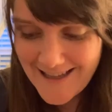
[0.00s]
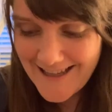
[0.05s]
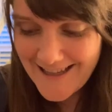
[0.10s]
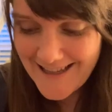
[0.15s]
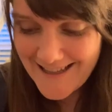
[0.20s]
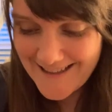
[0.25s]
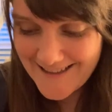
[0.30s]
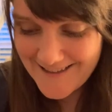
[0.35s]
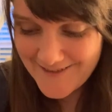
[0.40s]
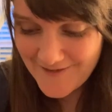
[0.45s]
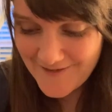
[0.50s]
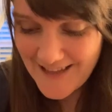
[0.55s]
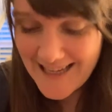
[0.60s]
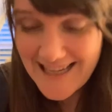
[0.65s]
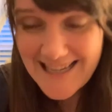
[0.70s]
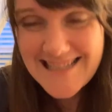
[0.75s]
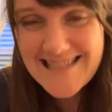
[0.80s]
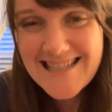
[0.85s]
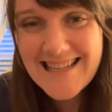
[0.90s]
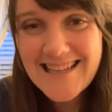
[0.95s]
Like
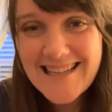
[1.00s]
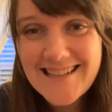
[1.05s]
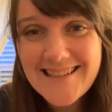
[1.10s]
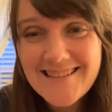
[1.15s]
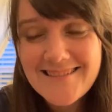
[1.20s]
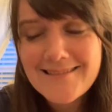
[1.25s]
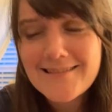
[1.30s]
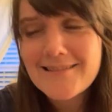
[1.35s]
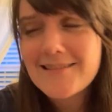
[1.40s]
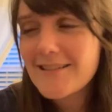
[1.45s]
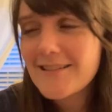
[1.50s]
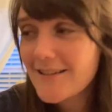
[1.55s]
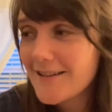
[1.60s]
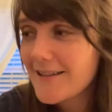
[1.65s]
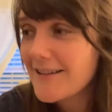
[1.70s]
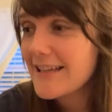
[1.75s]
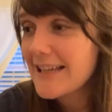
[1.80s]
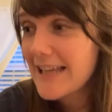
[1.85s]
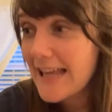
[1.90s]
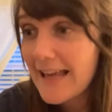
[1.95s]
I said,
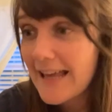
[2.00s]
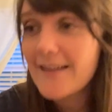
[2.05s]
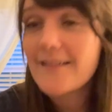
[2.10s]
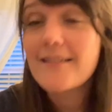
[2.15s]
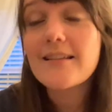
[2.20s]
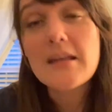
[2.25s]
again,